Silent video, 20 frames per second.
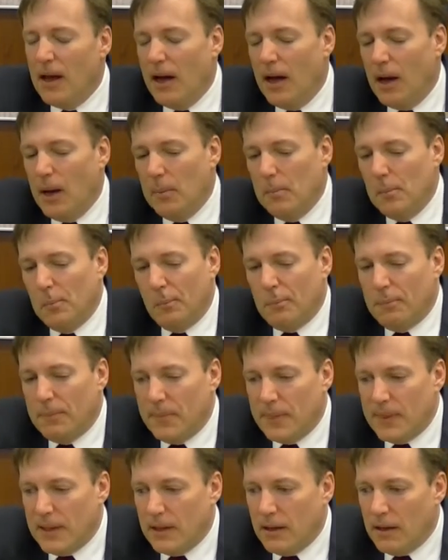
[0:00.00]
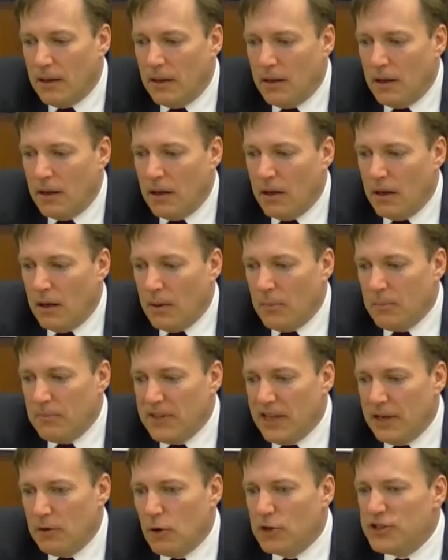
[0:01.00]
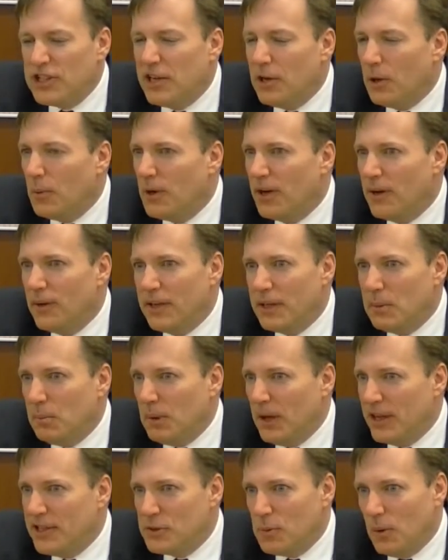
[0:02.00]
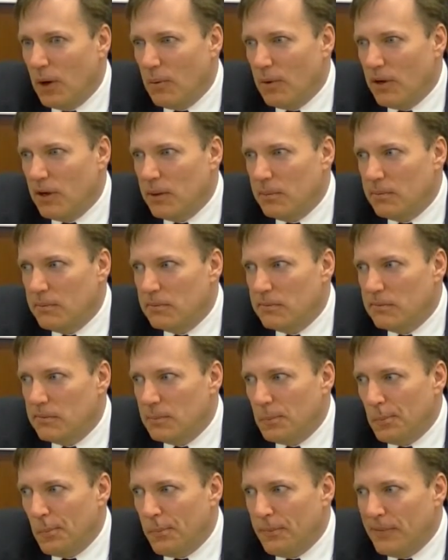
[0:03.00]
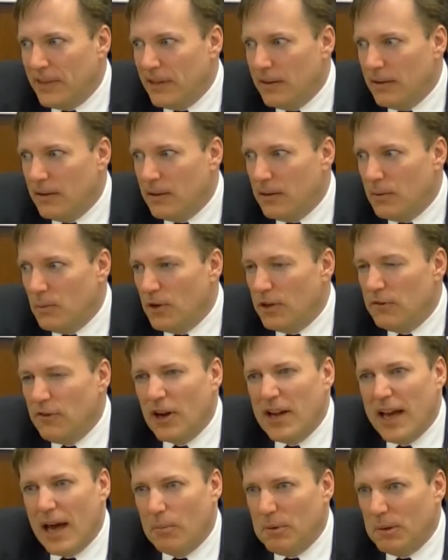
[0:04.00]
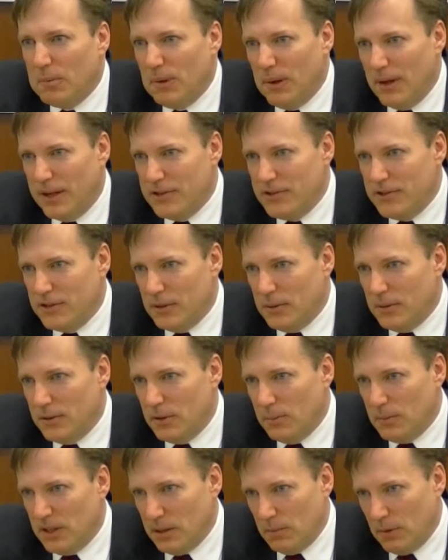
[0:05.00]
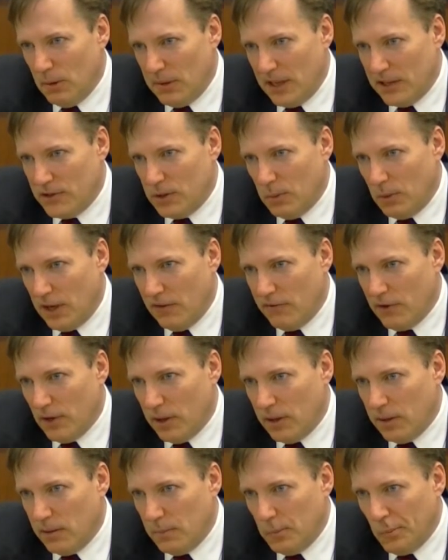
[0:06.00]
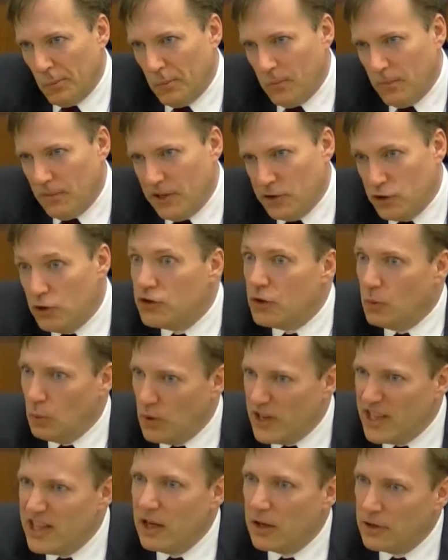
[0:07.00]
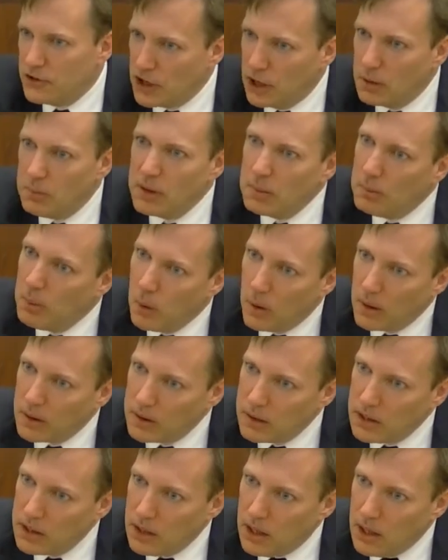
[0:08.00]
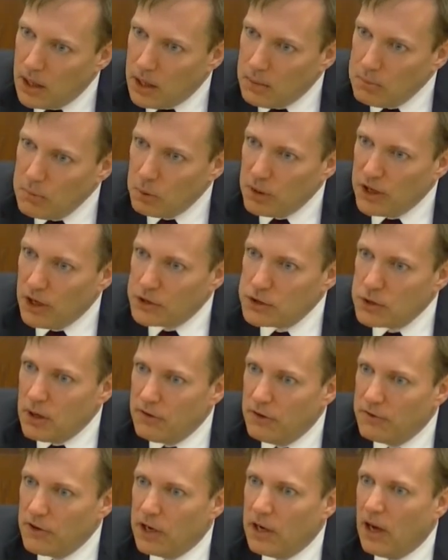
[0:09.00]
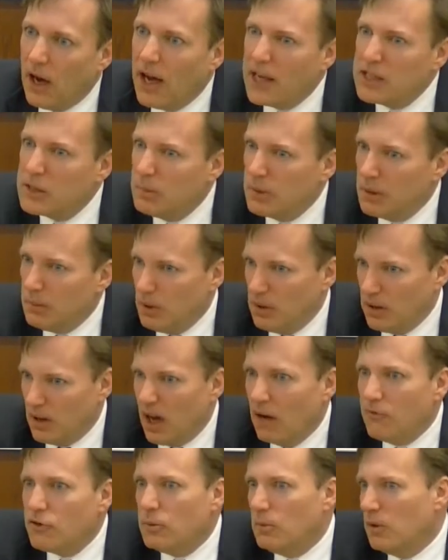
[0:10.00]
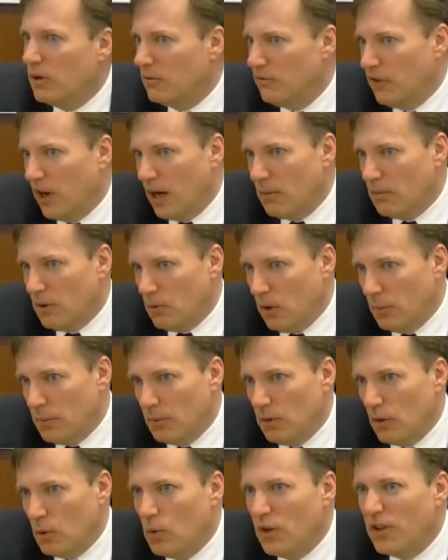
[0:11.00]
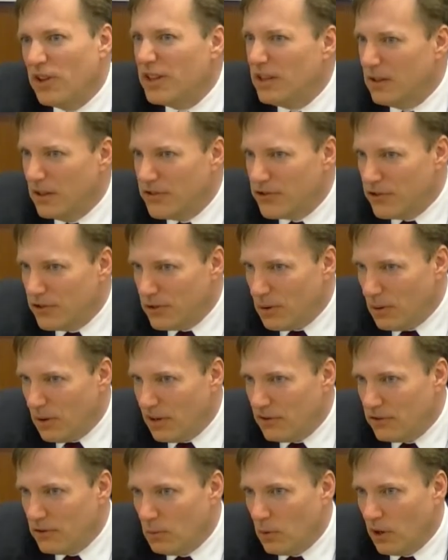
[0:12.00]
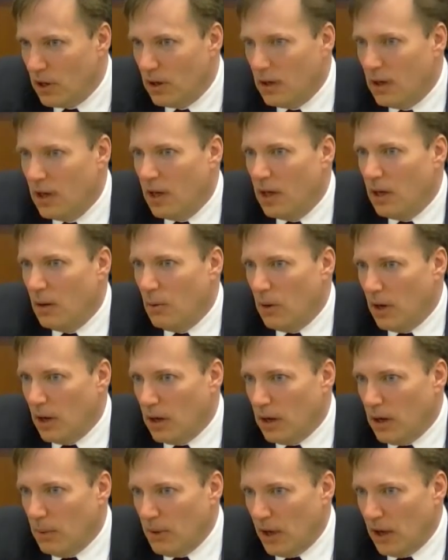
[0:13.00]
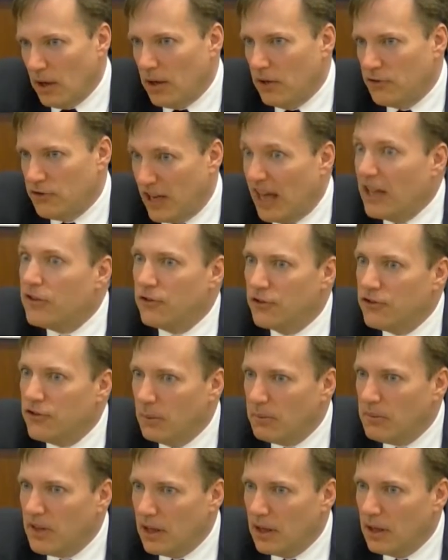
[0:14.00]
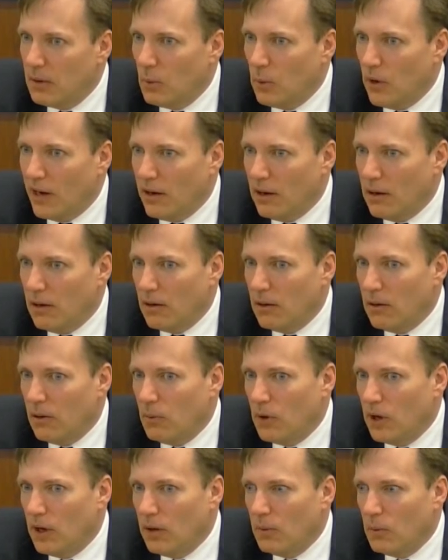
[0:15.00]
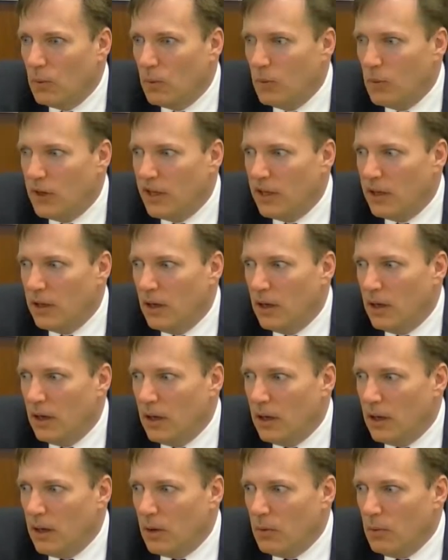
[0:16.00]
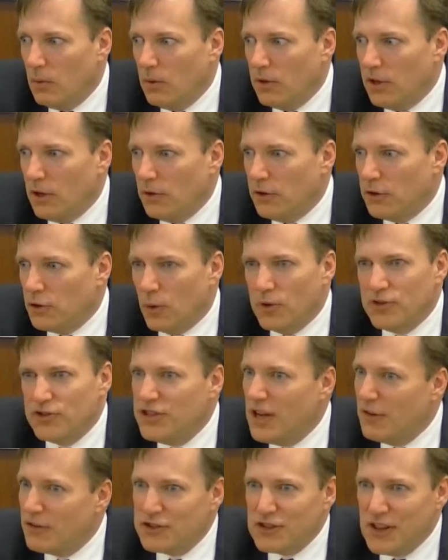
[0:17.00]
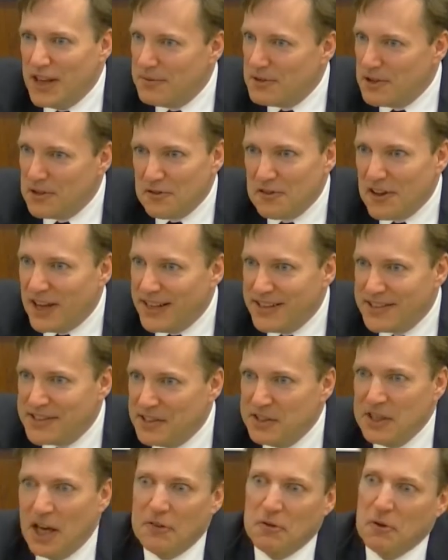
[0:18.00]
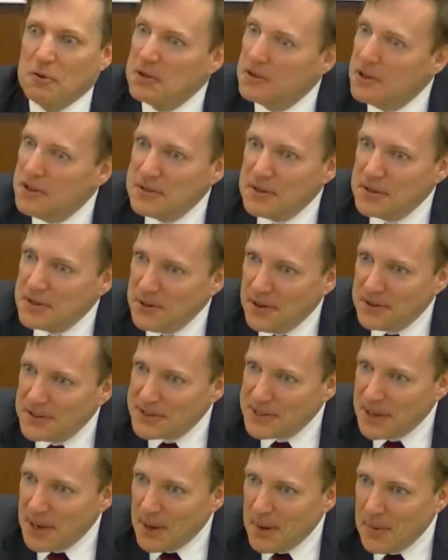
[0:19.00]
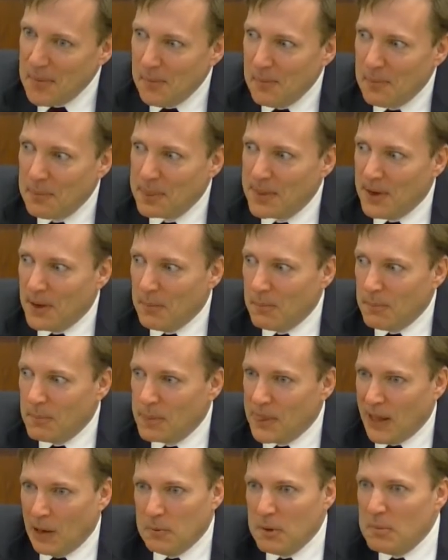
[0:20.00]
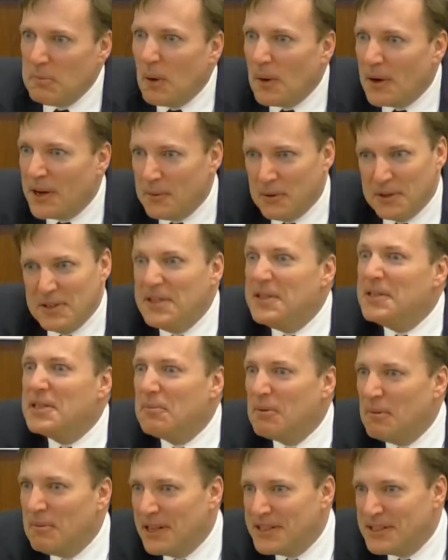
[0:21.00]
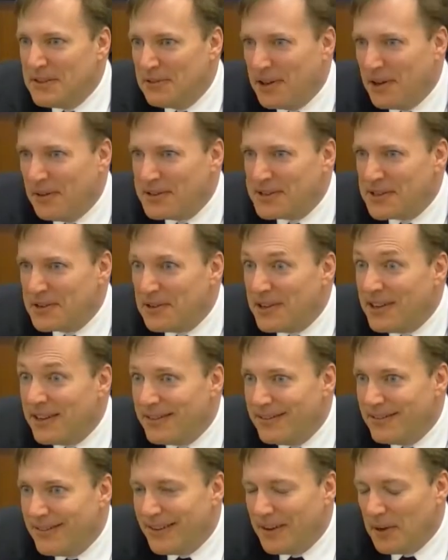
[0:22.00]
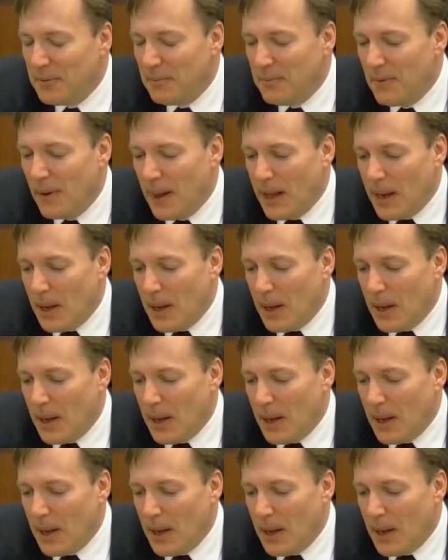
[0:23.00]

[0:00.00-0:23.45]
Um, and of course, here we're in a place where we're, we're in a very happy place to, to be diplomats, that we have very issues that we think are terribly important, but we also have a very hospitable and comfortable environment where people are willing to listen to us, where where America stands for something, where where you know, the doors never slammed in your face, that not everyone agrees with you all the time. Um, that would be boring. We Wouldn't need diplomats if we always agreed. Um,